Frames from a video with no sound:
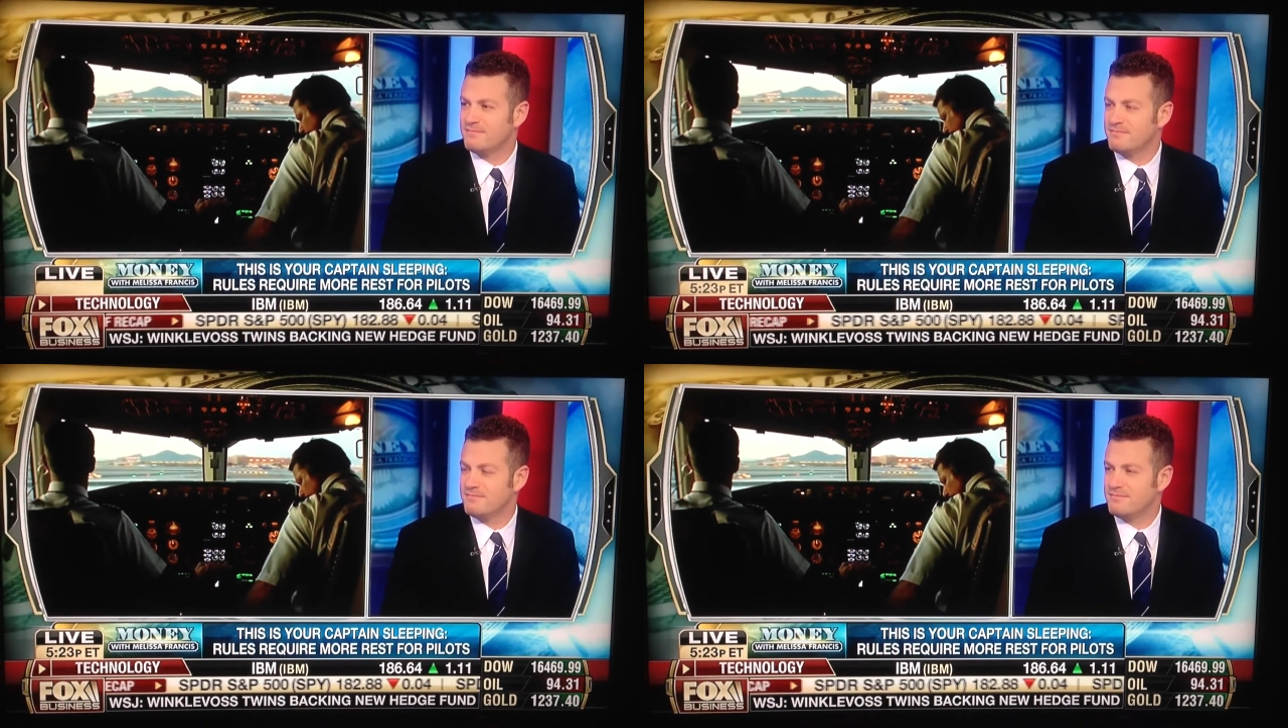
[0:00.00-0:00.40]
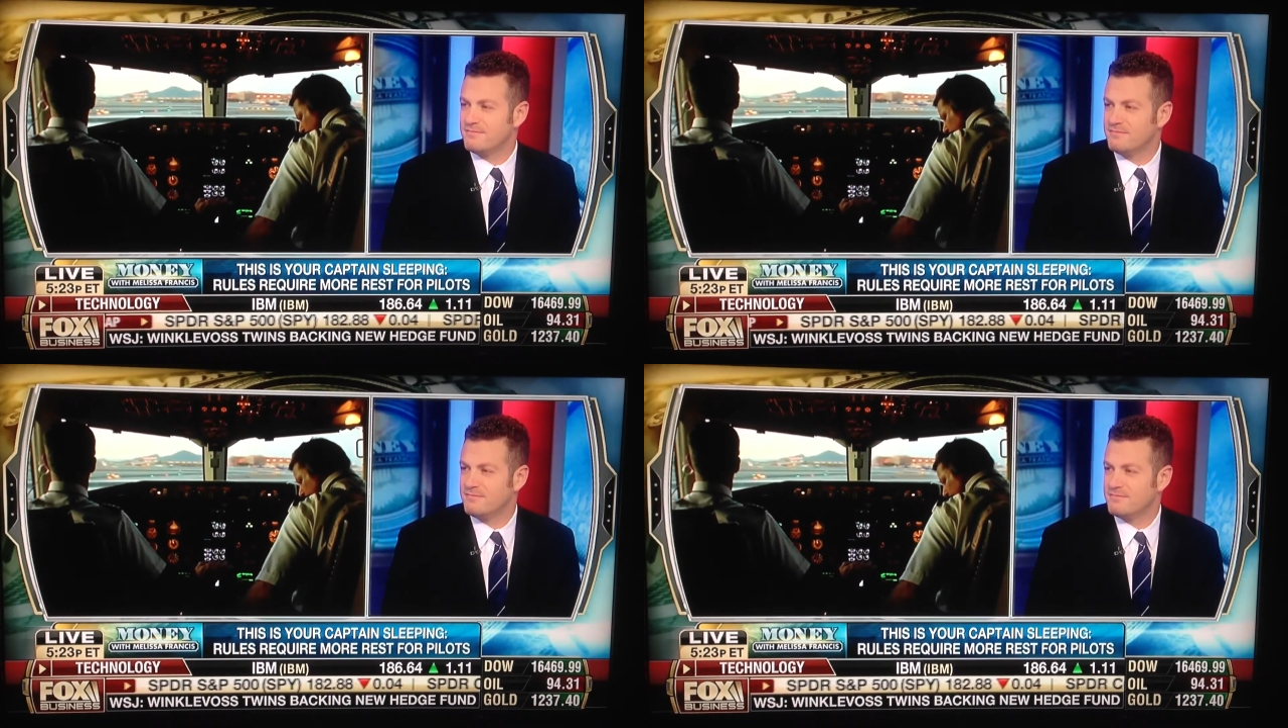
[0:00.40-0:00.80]
Is it?
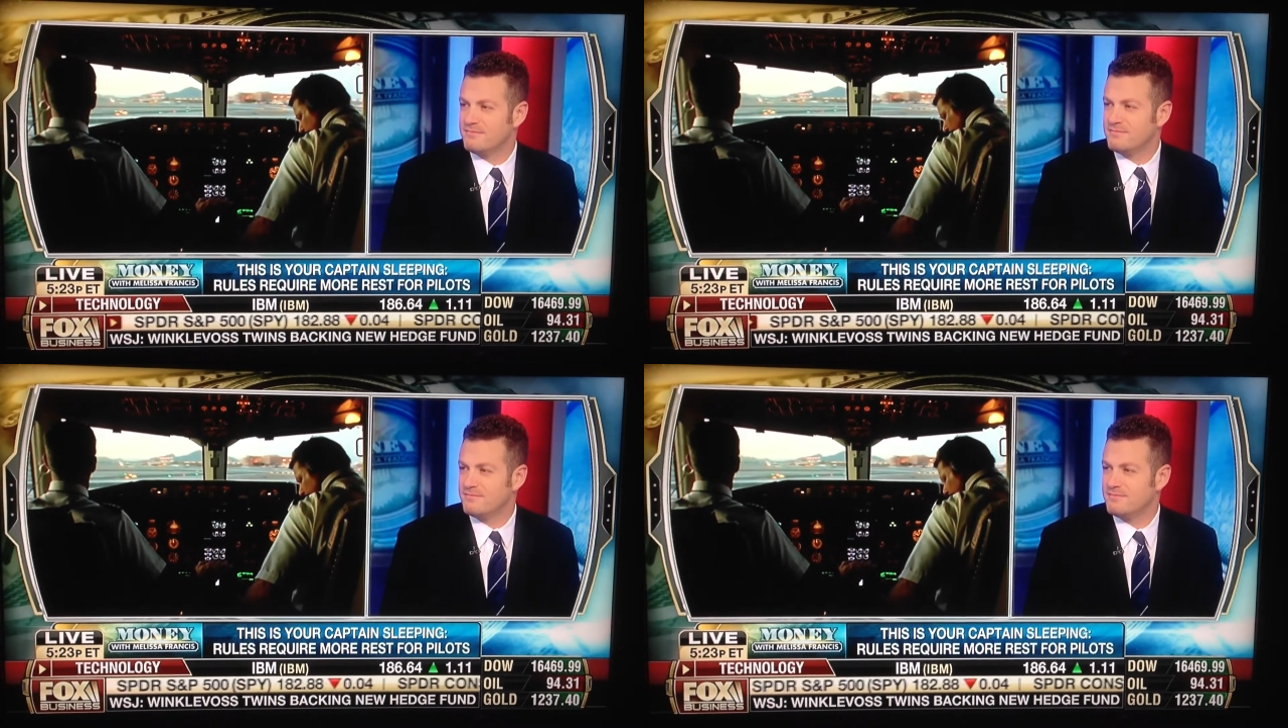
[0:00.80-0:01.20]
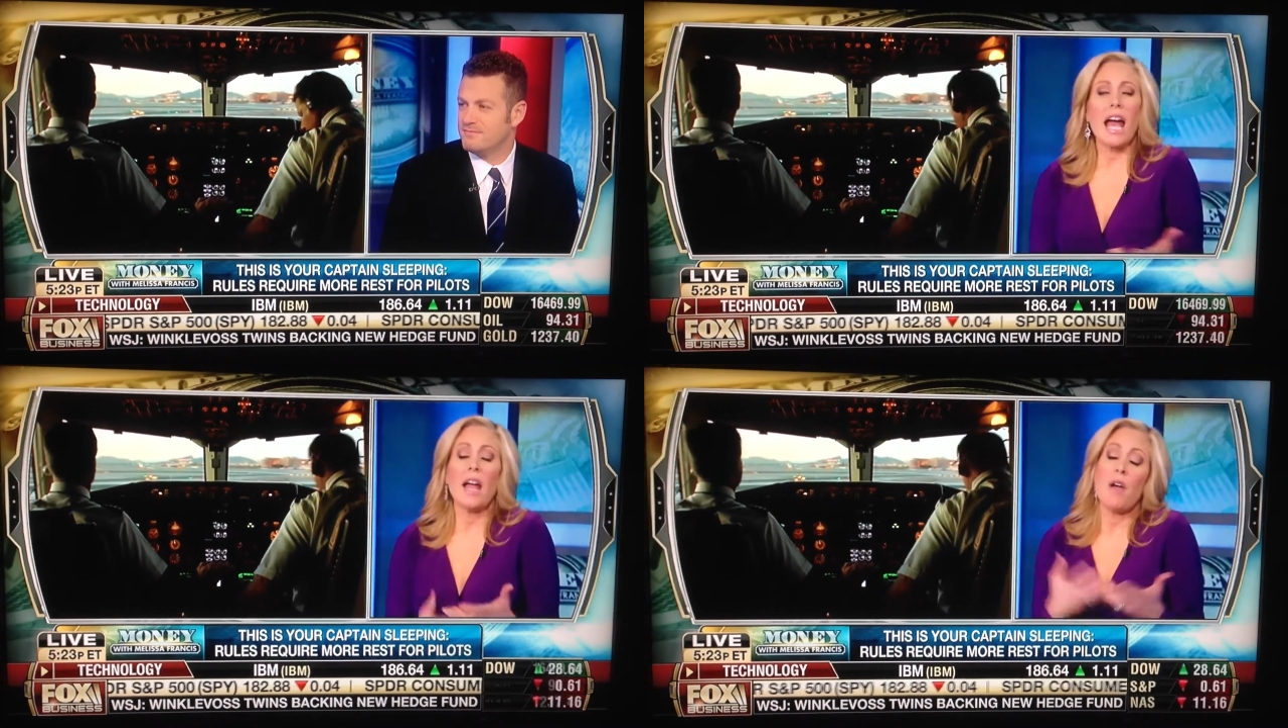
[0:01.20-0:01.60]

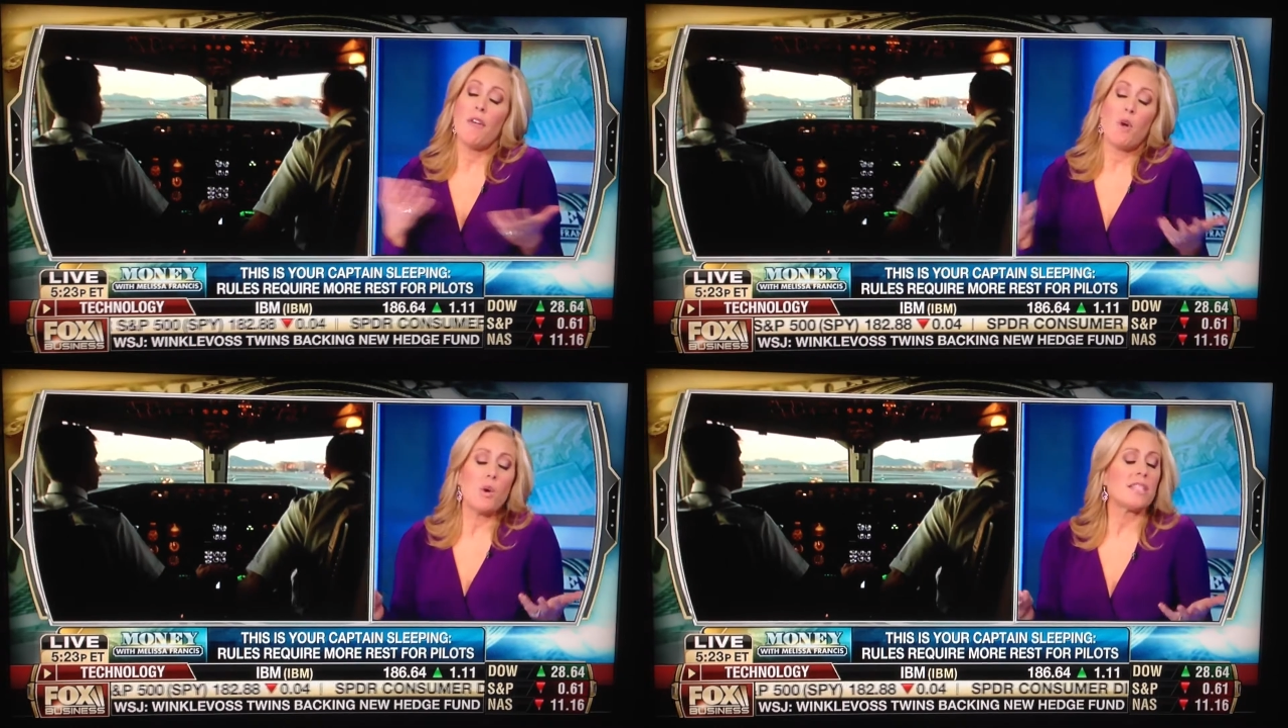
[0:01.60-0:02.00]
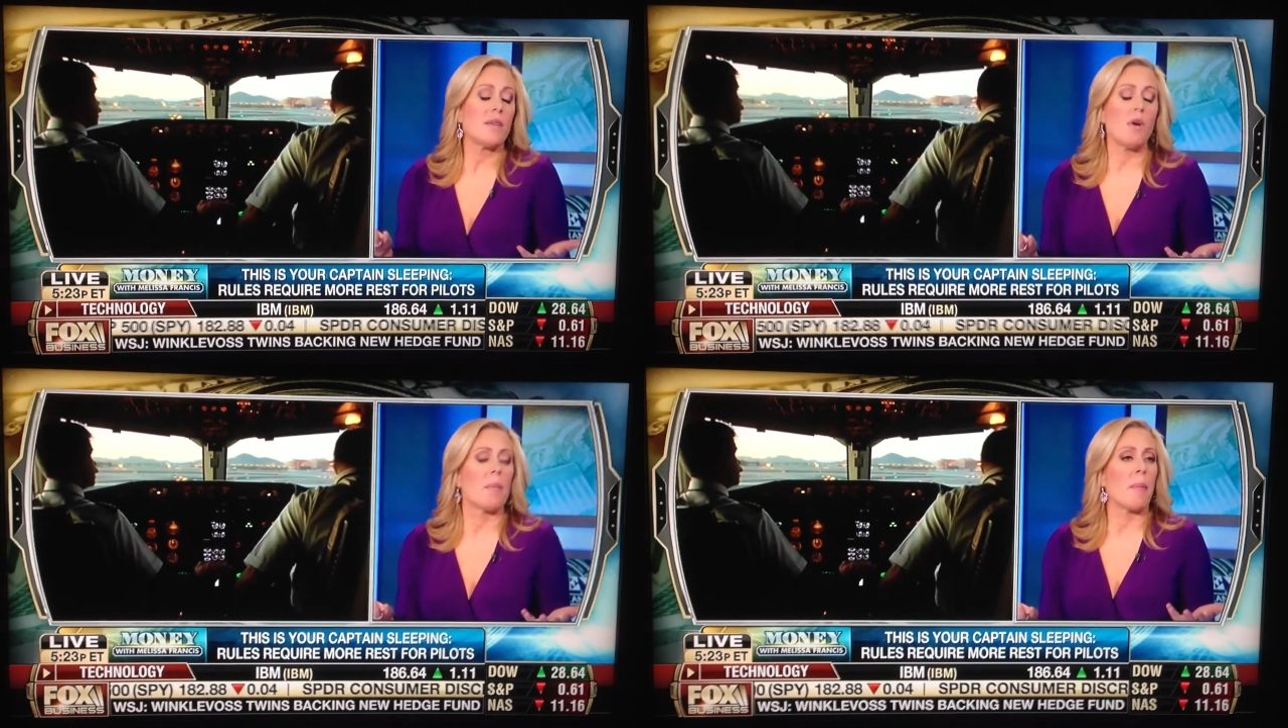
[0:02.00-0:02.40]
Of course
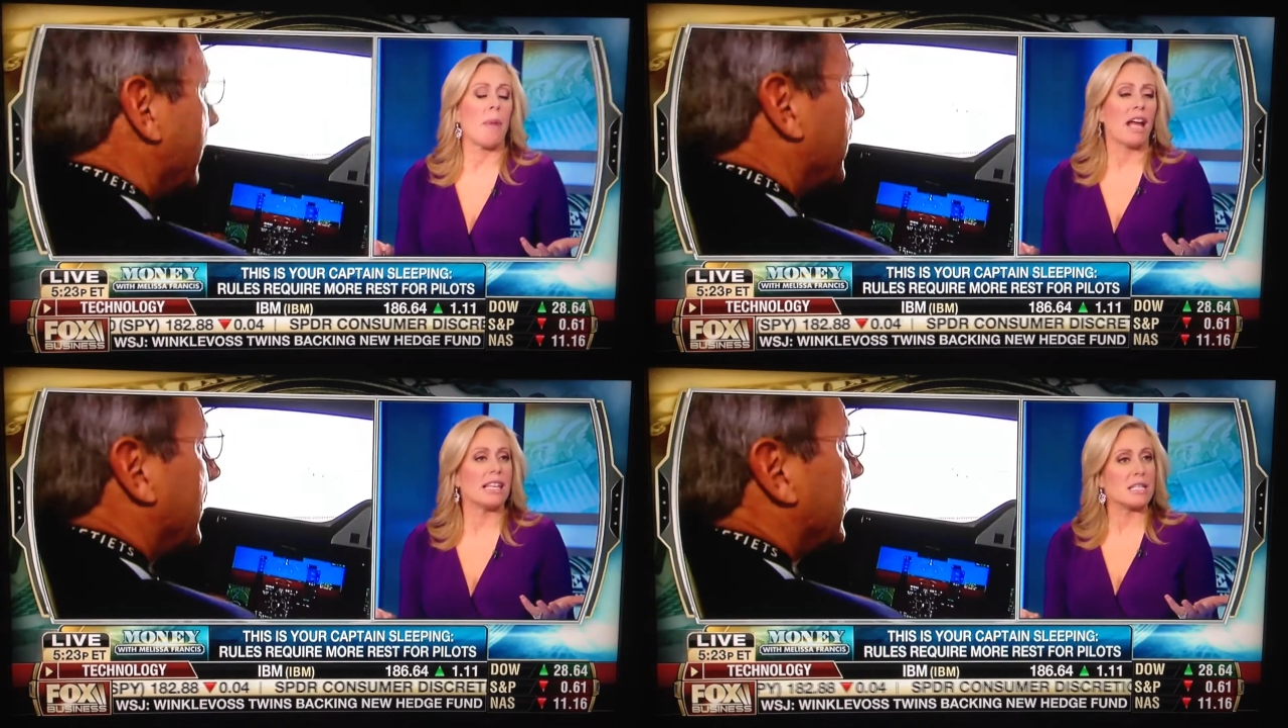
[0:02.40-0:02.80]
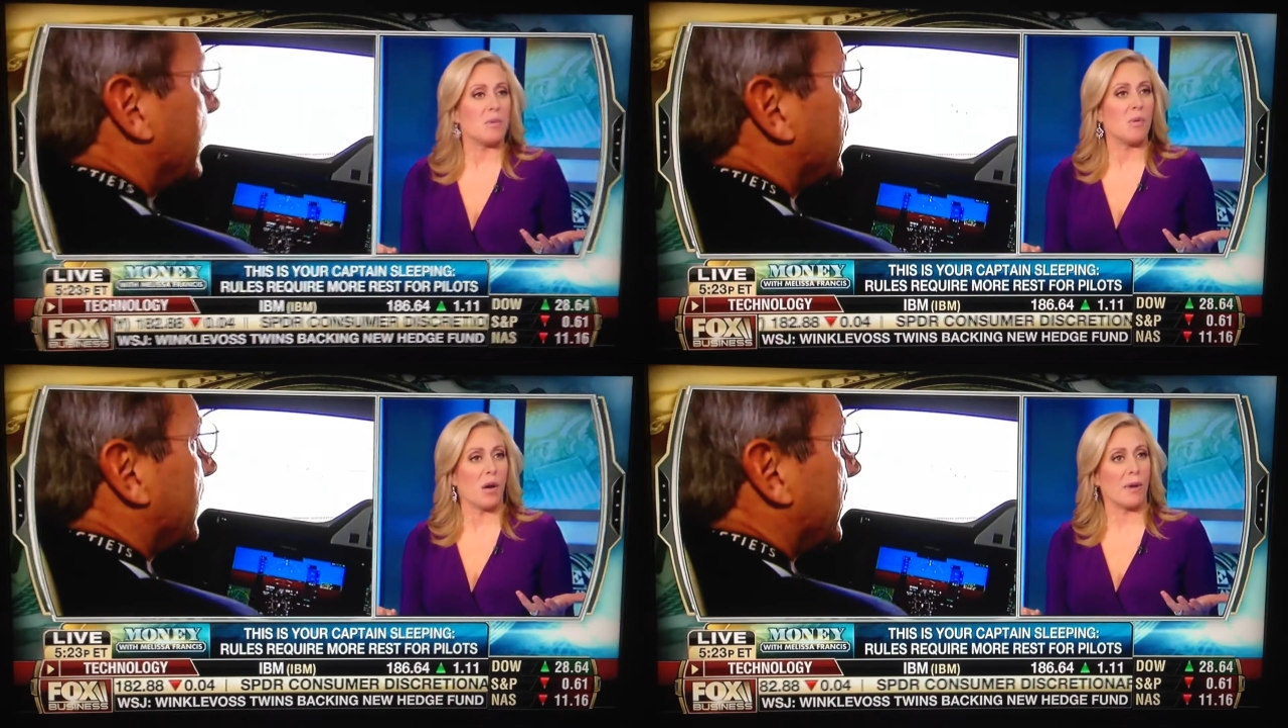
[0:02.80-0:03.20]
I want my pilot
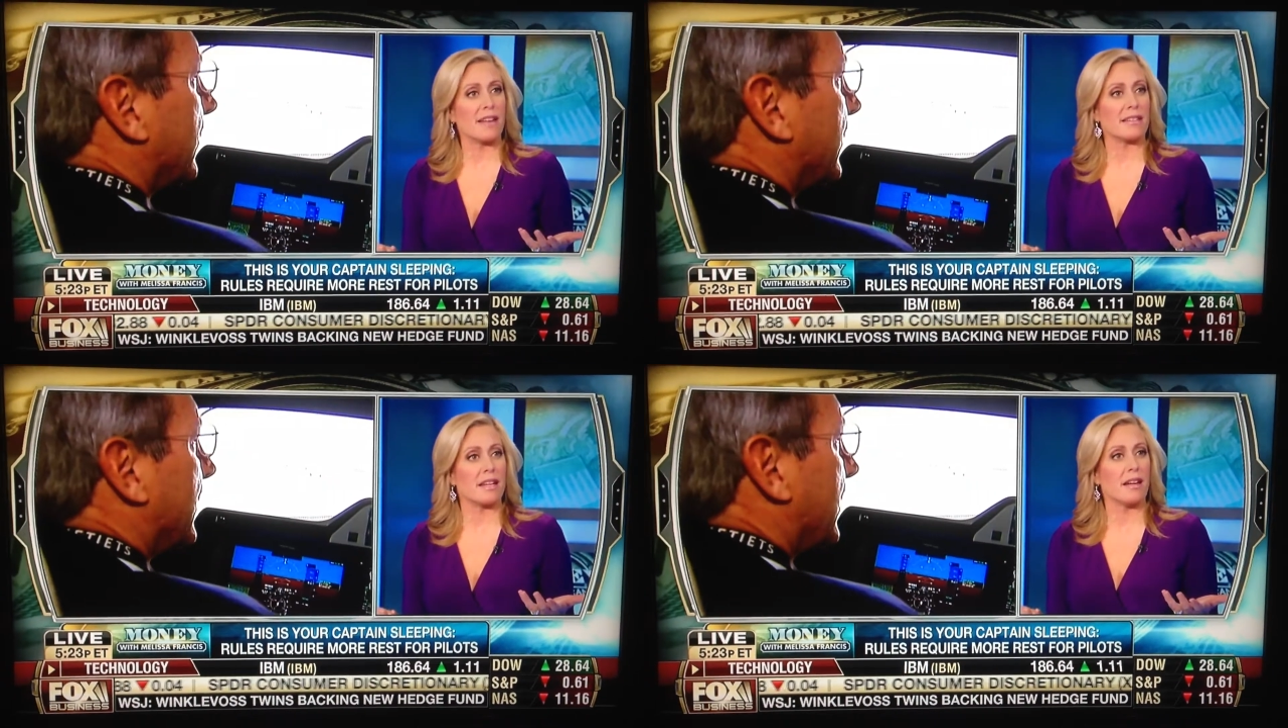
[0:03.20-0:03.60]
to be well rested.